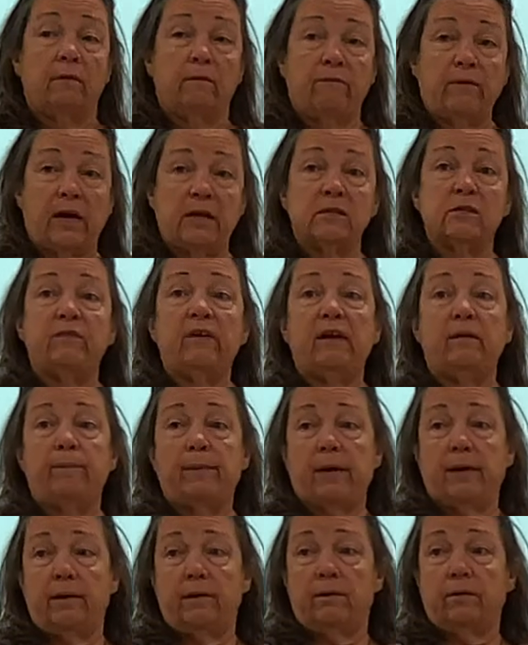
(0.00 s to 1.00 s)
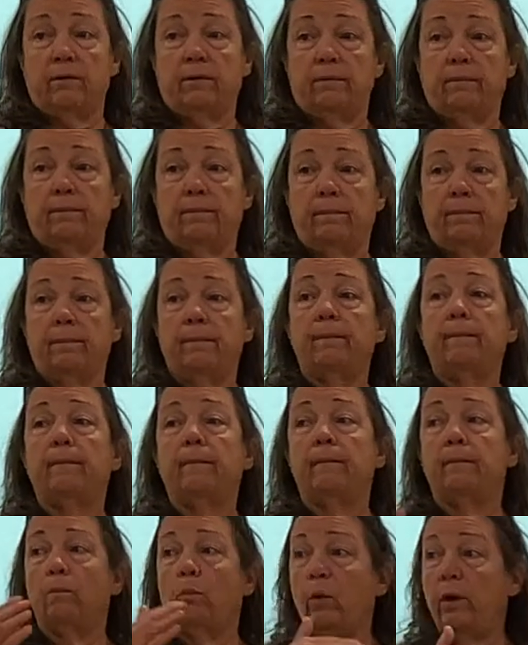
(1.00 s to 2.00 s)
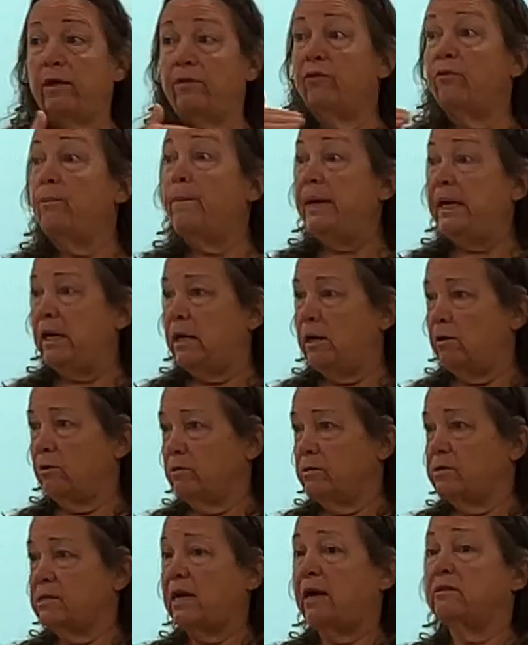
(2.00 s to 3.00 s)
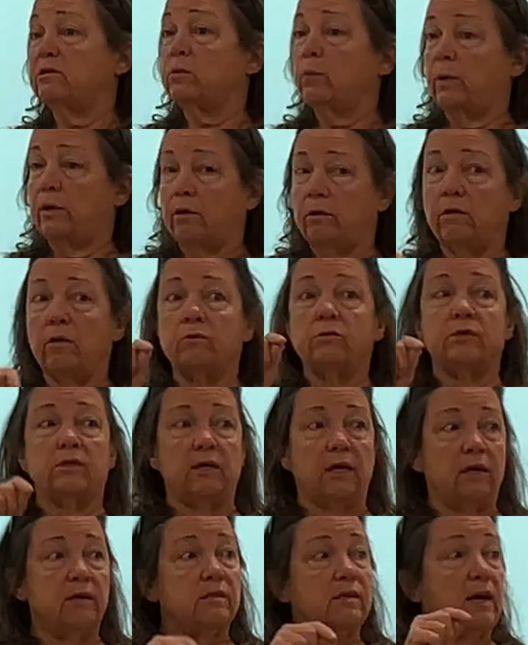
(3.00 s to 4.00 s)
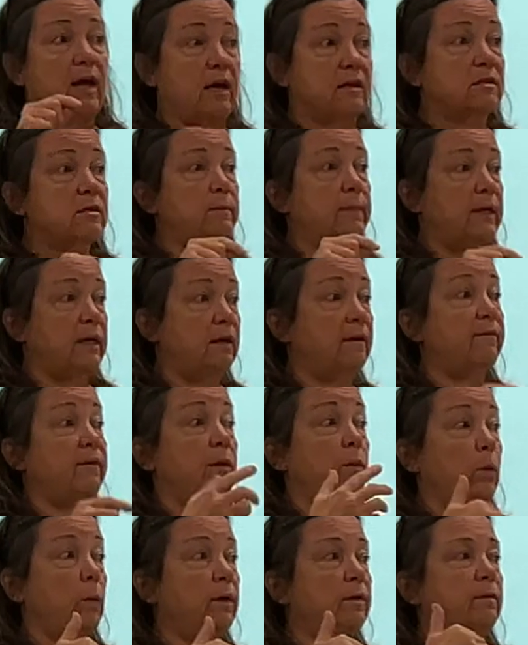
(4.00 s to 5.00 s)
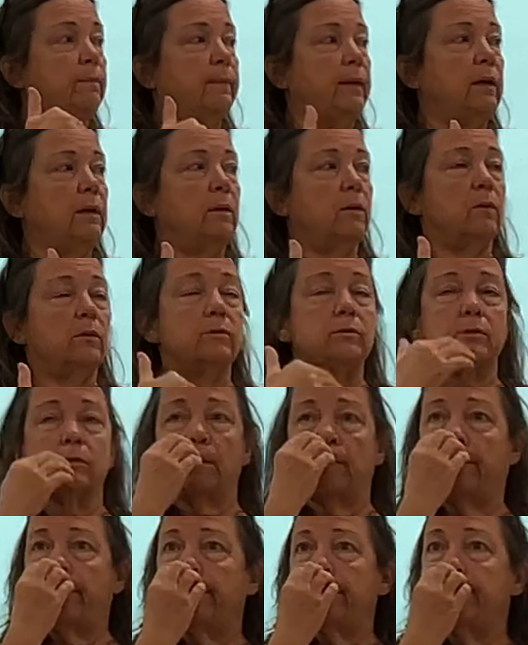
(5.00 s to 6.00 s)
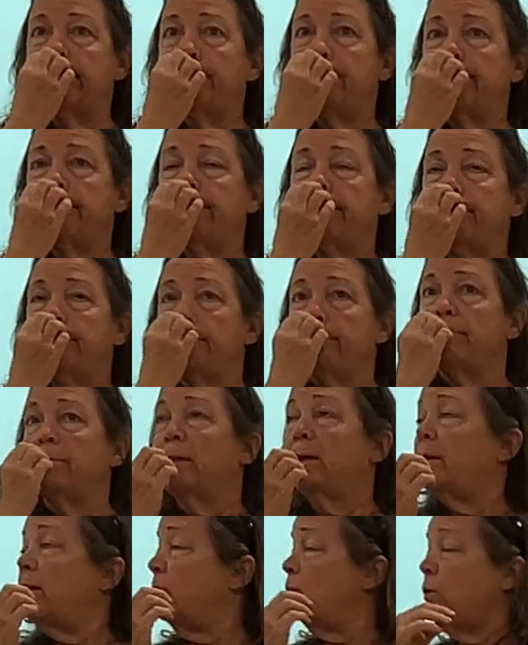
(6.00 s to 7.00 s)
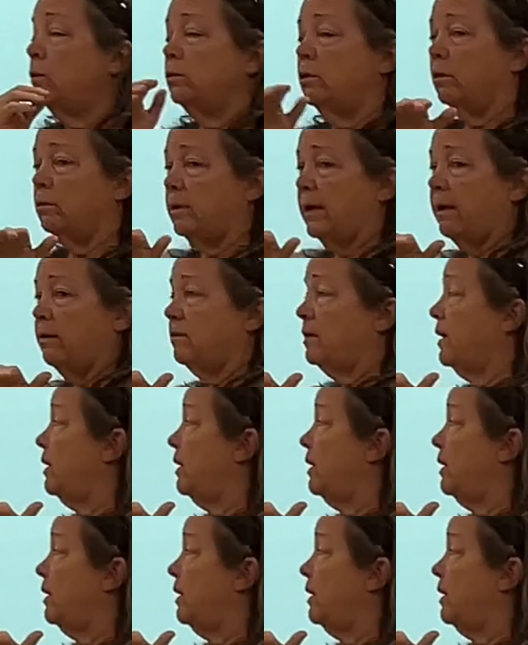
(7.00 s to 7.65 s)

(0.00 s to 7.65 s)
Phosphate binders. With meals. That's one of those things that has to be given with meals. And we'll go down